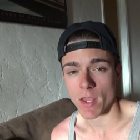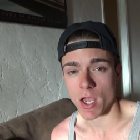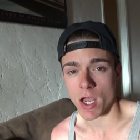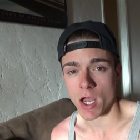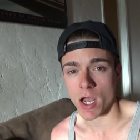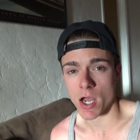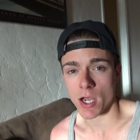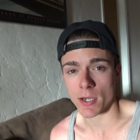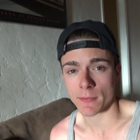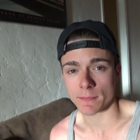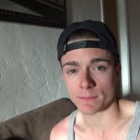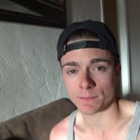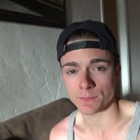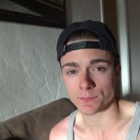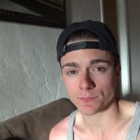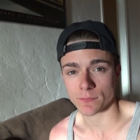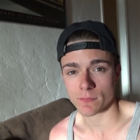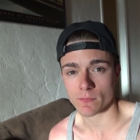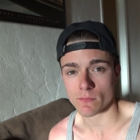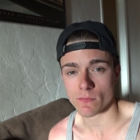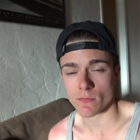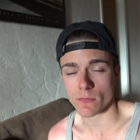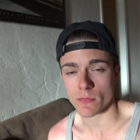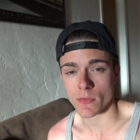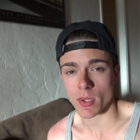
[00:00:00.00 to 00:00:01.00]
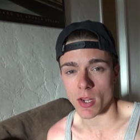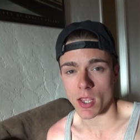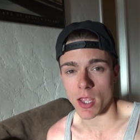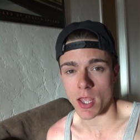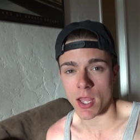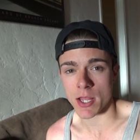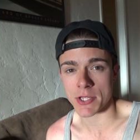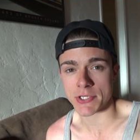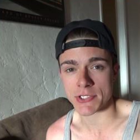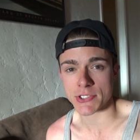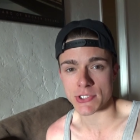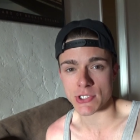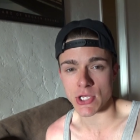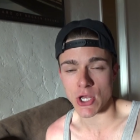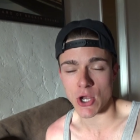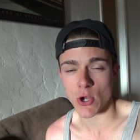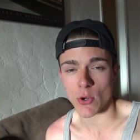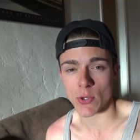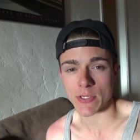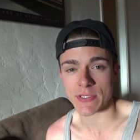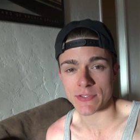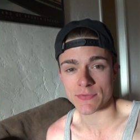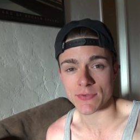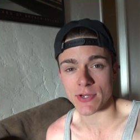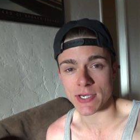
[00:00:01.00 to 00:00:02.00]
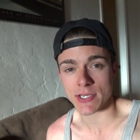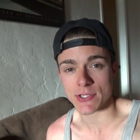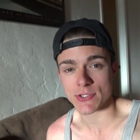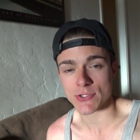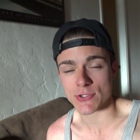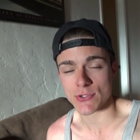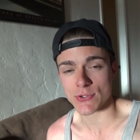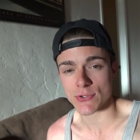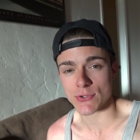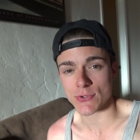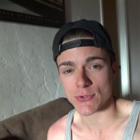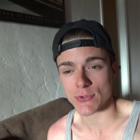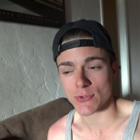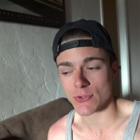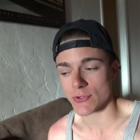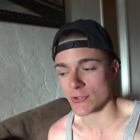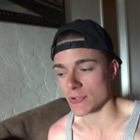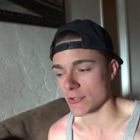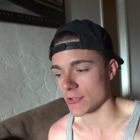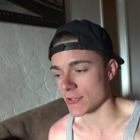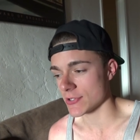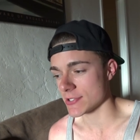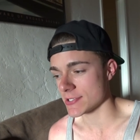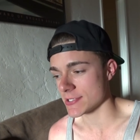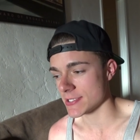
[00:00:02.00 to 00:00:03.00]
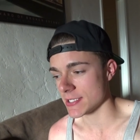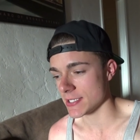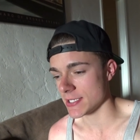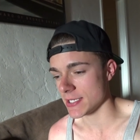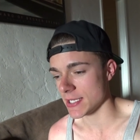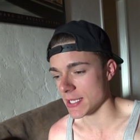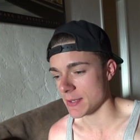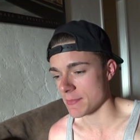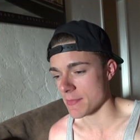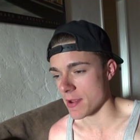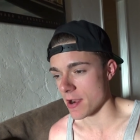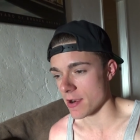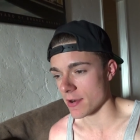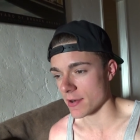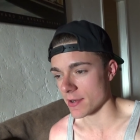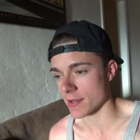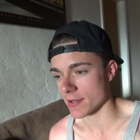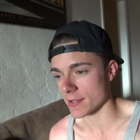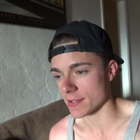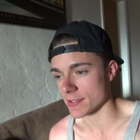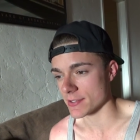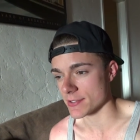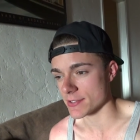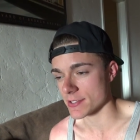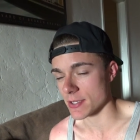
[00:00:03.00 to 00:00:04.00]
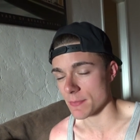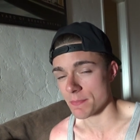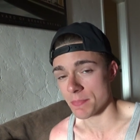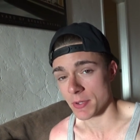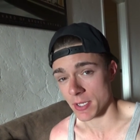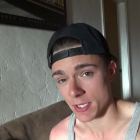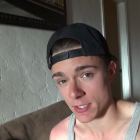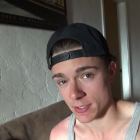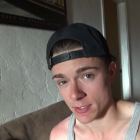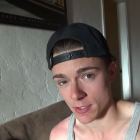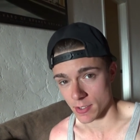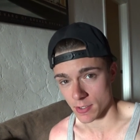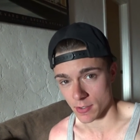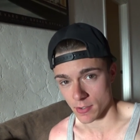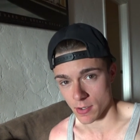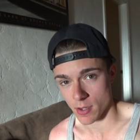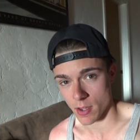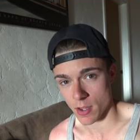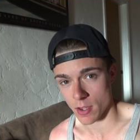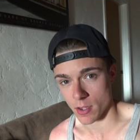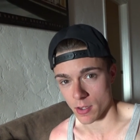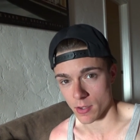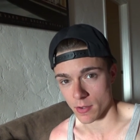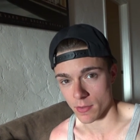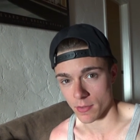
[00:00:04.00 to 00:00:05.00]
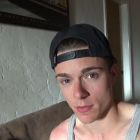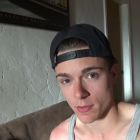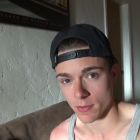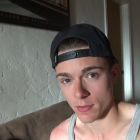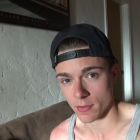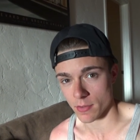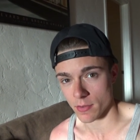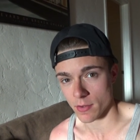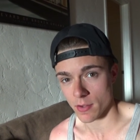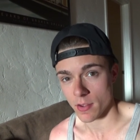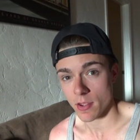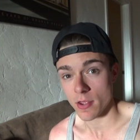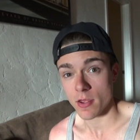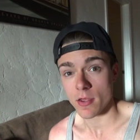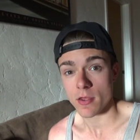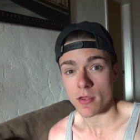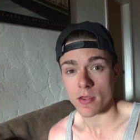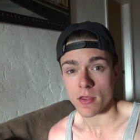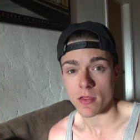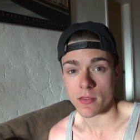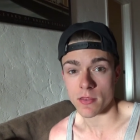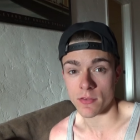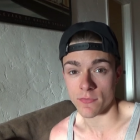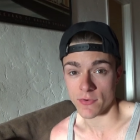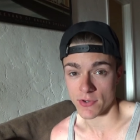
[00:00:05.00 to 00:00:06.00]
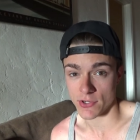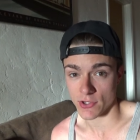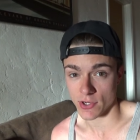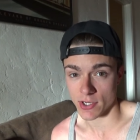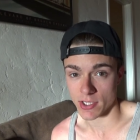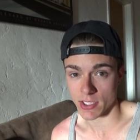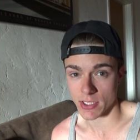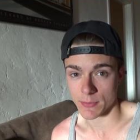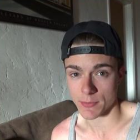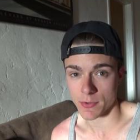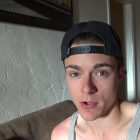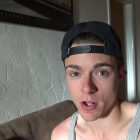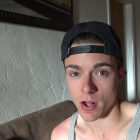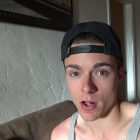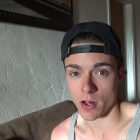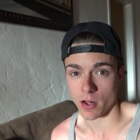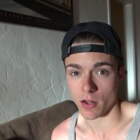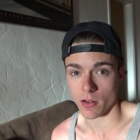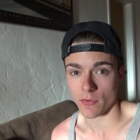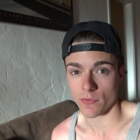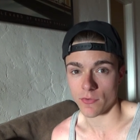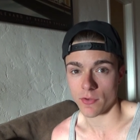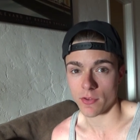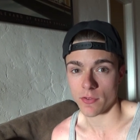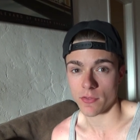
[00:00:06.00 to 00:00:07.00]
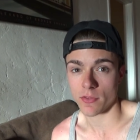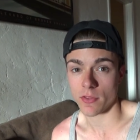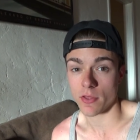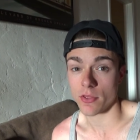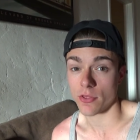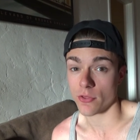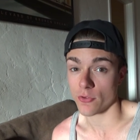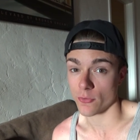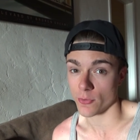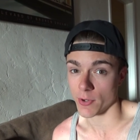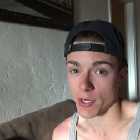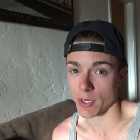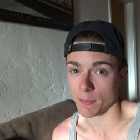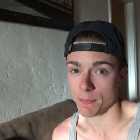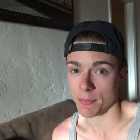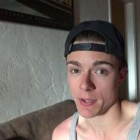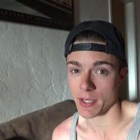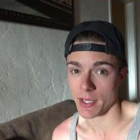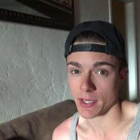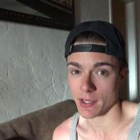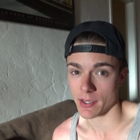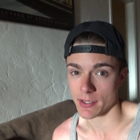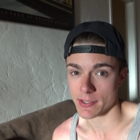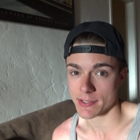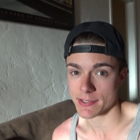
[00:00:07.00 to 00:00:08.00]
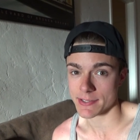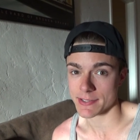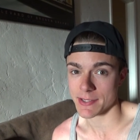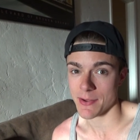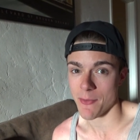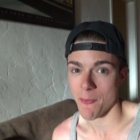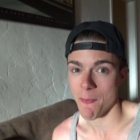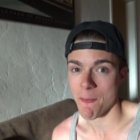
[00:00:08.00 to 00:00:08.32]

Um, and so it's funny to see the Americans' opinion on the video clip called "The Three Pigs,"